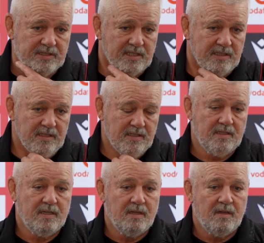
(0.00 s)
So
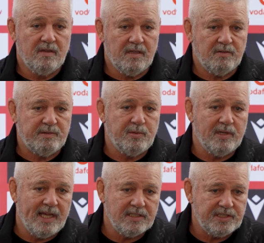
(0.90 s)
we put
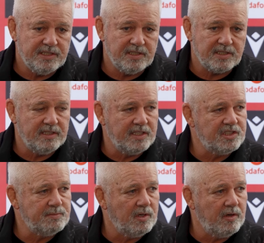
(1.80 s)
last year's Six
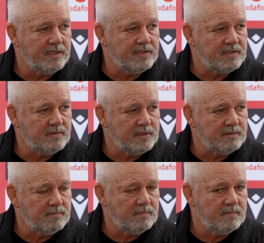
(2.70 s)
Nations behind us, and we're